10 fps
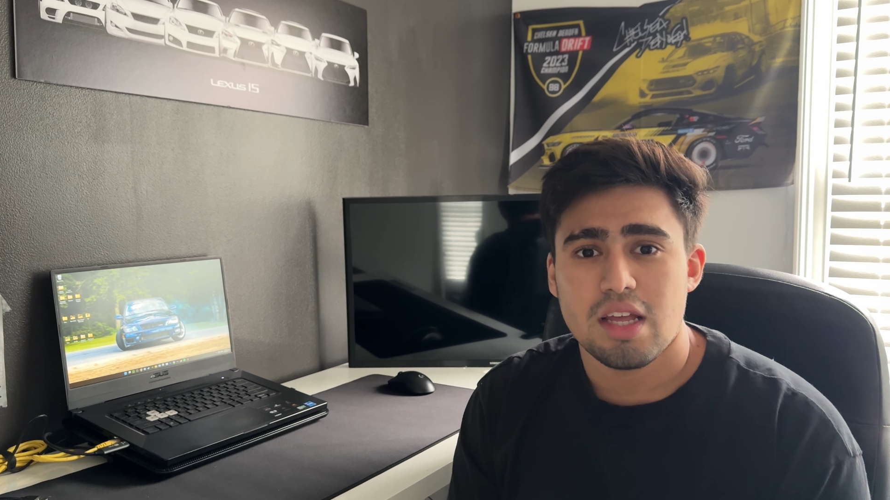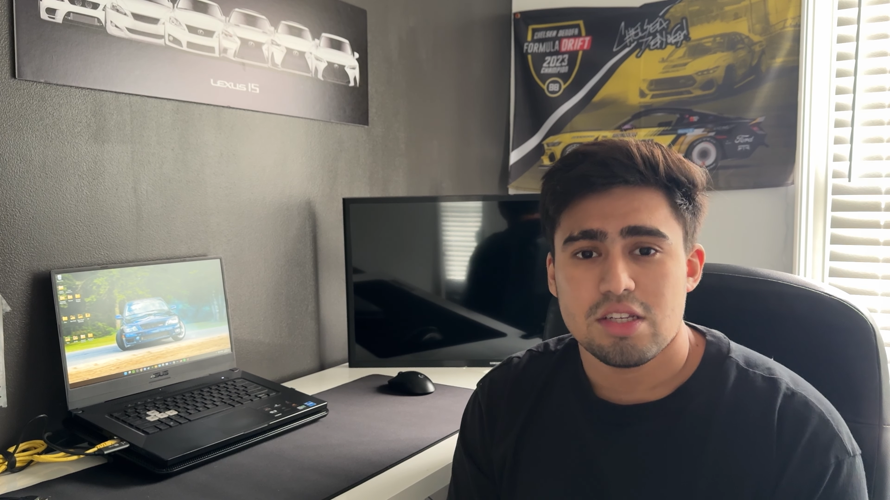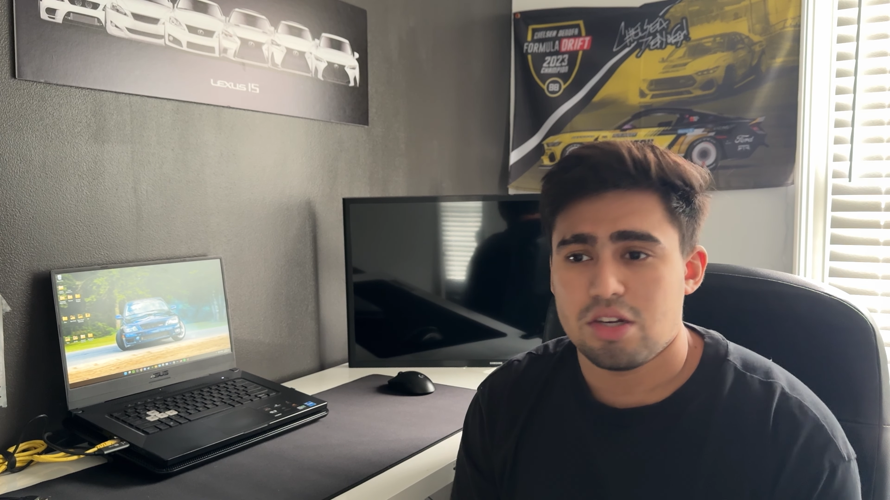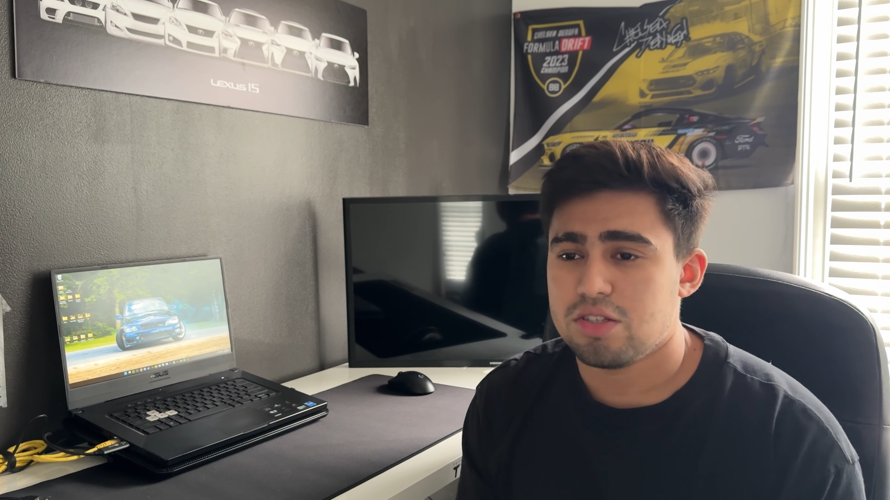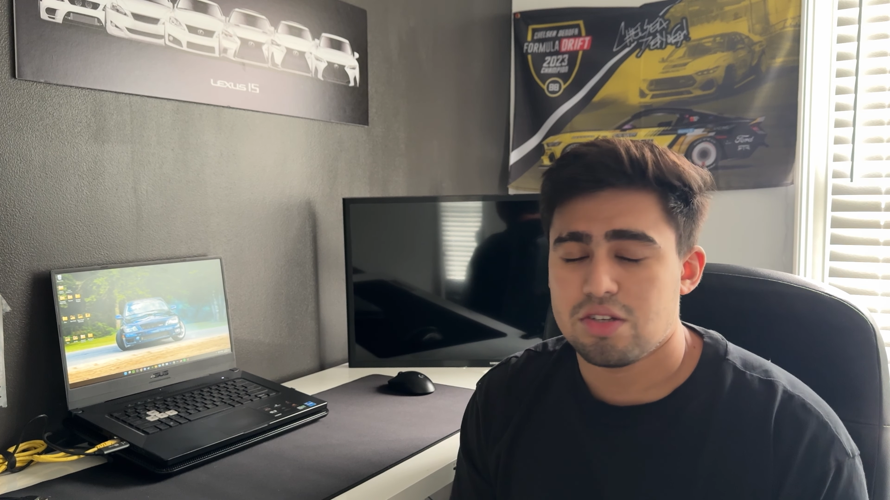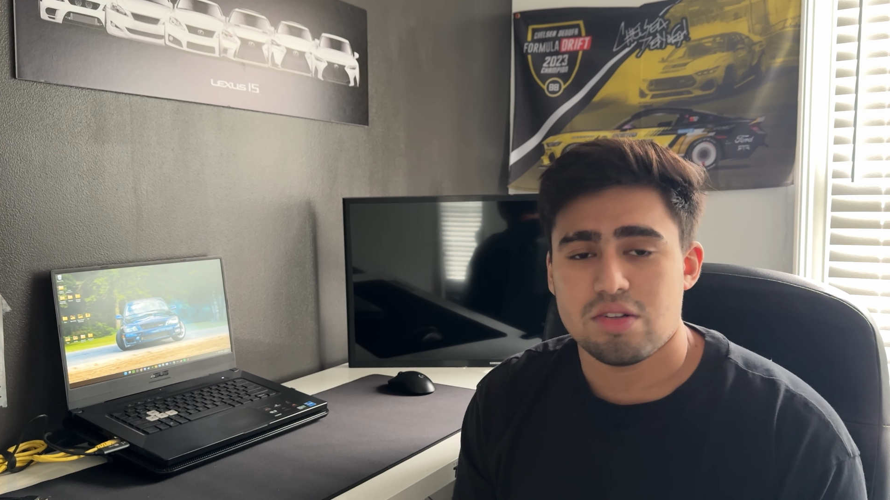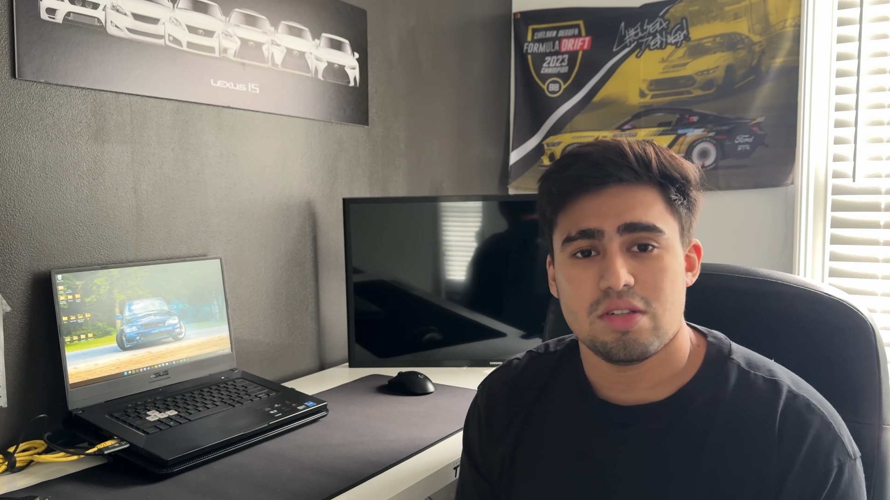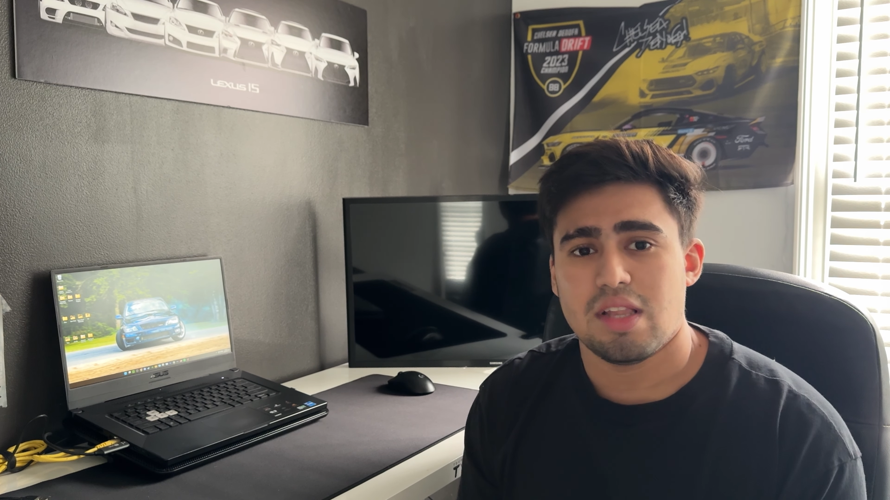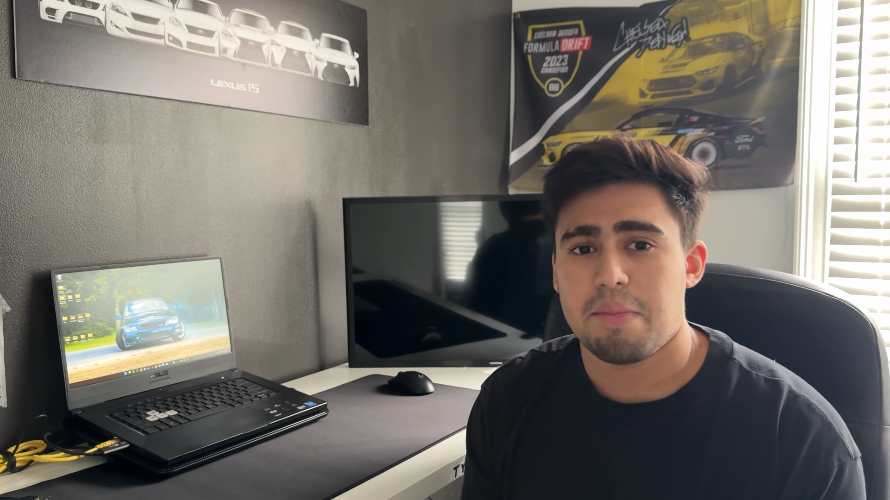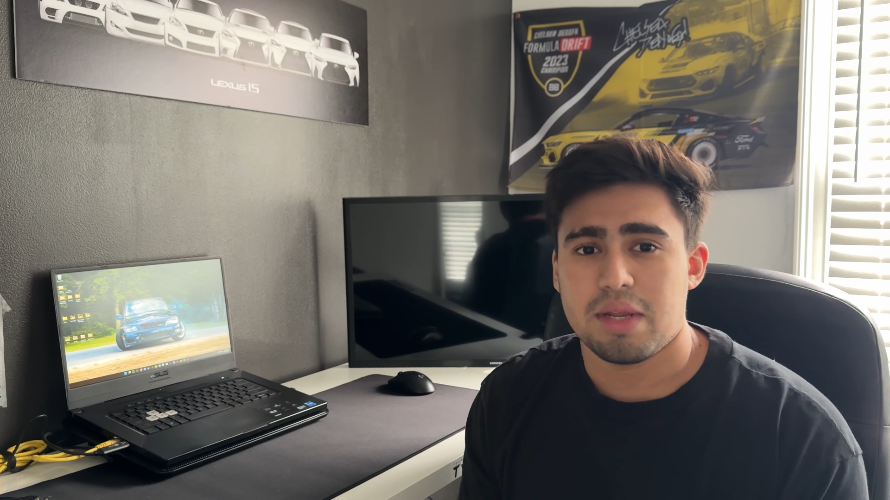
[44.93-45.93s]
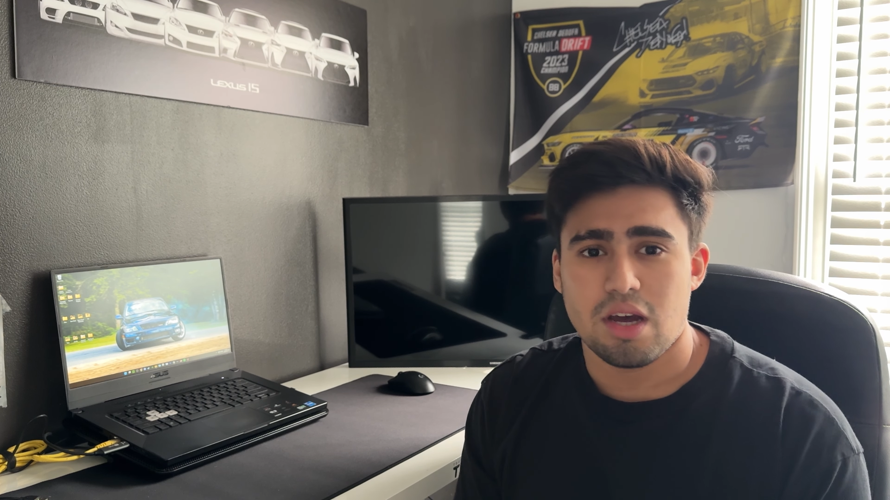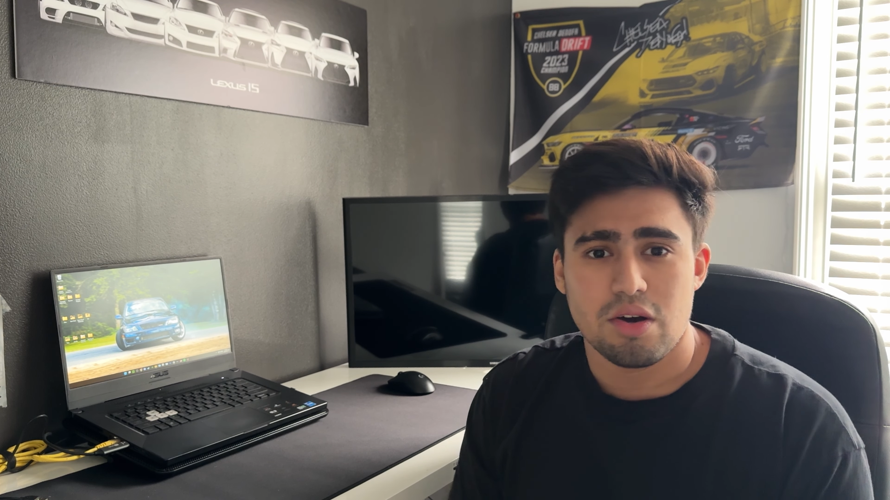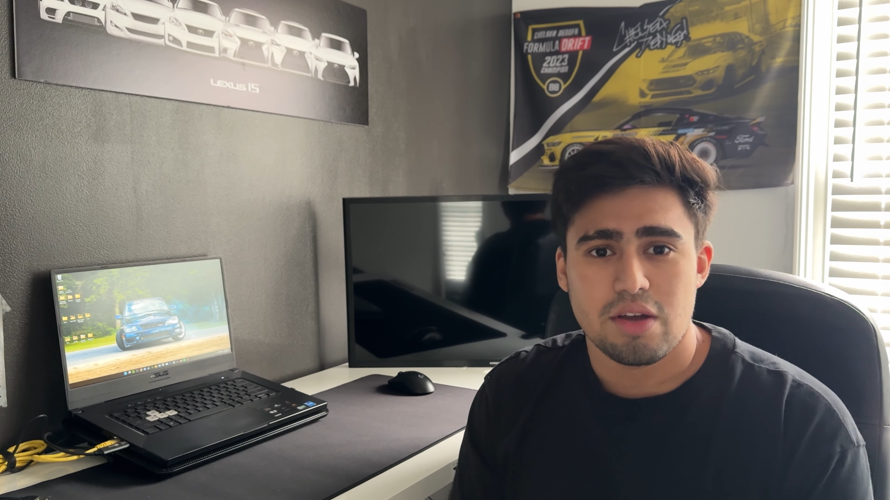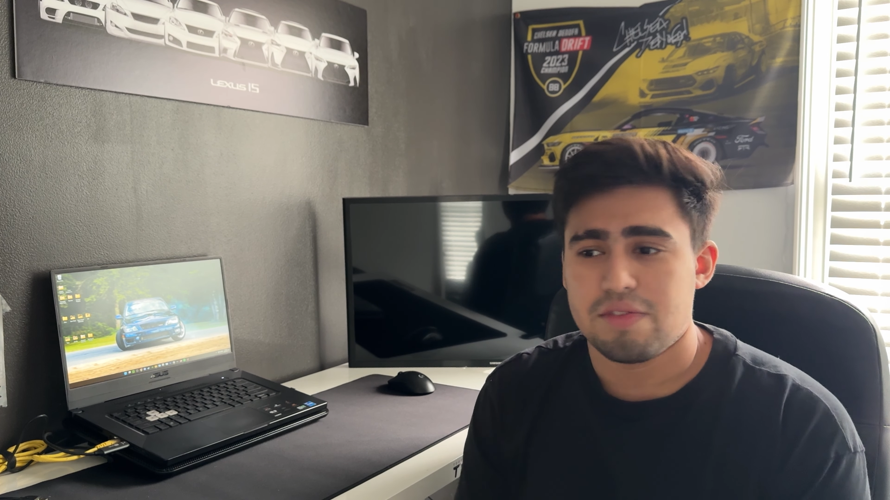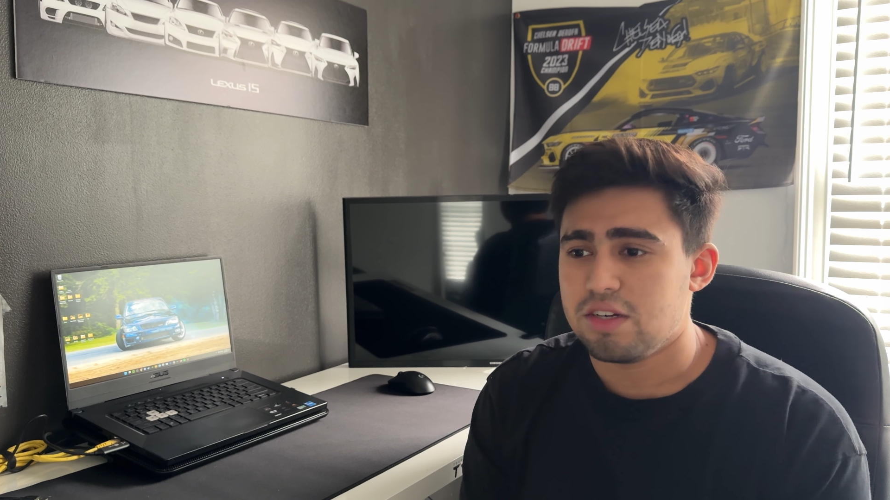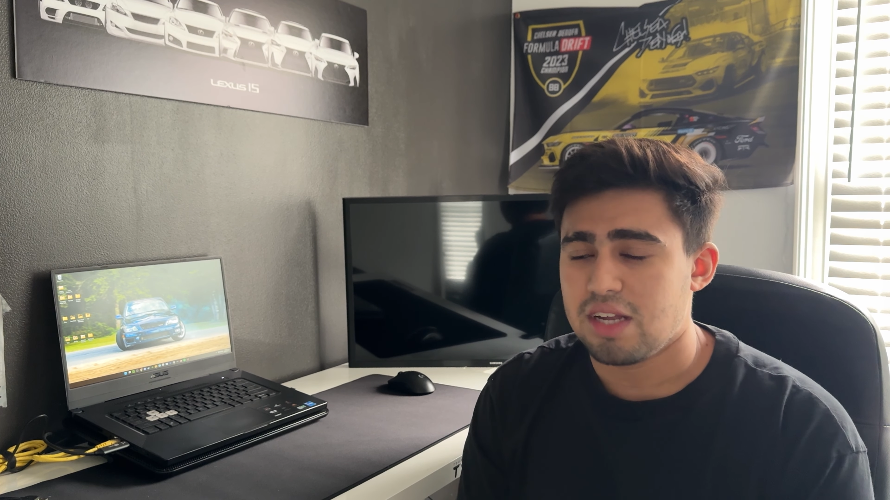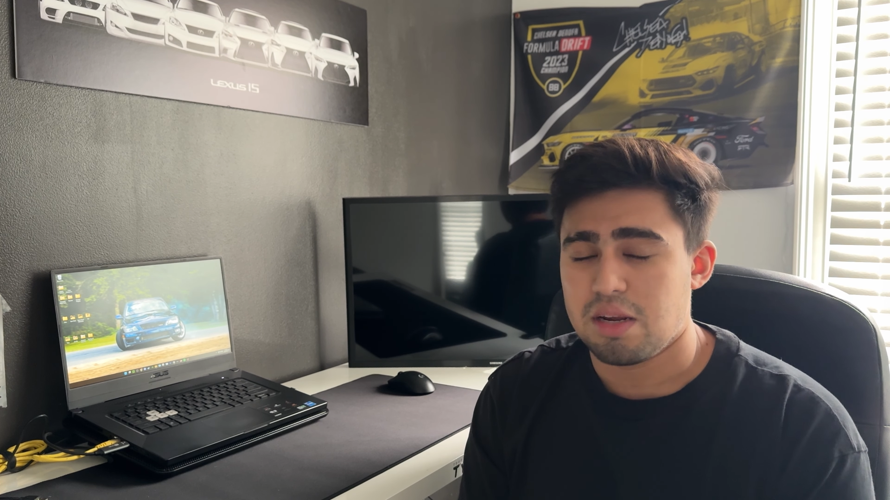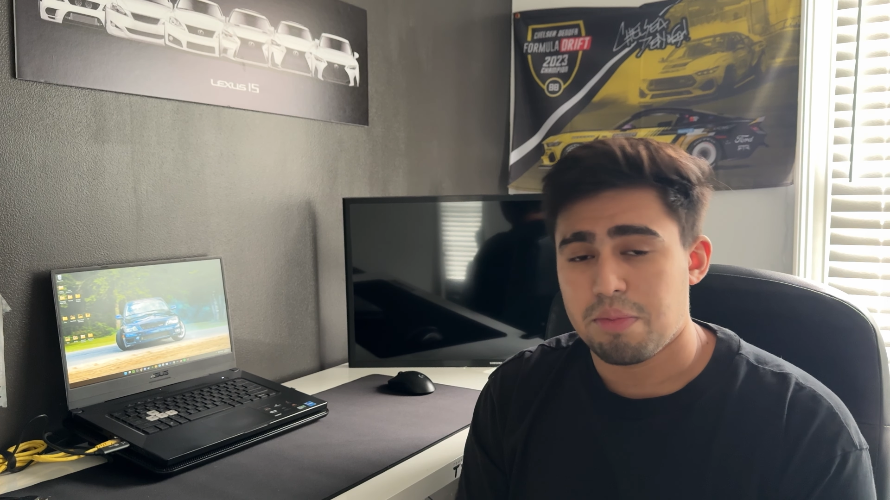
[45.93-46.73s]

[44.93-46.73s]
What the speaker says: just to let me know if there's any